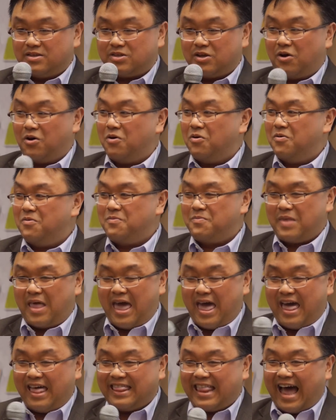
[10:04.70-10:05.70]
So
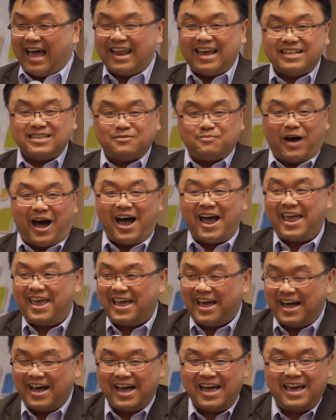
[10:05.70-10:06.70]
that ends
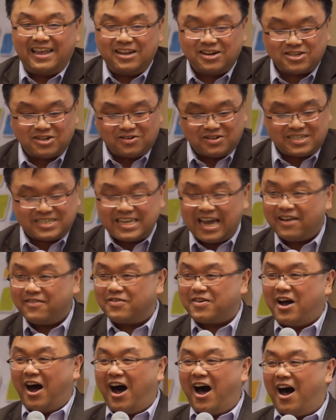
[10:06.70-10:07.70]
my initial set
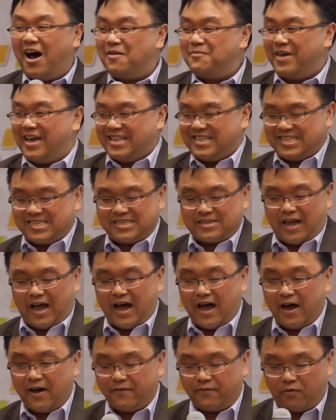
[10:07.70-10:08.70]
of comments
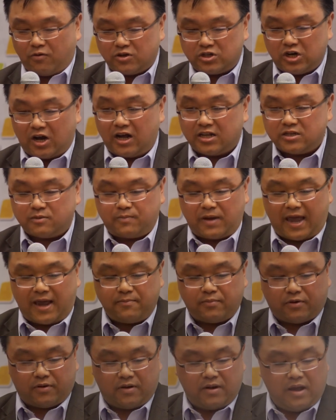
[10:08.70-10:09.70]
for John's
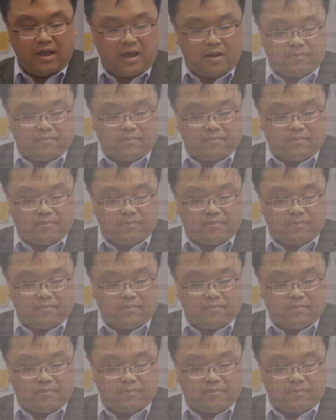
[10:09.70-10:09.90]
paper.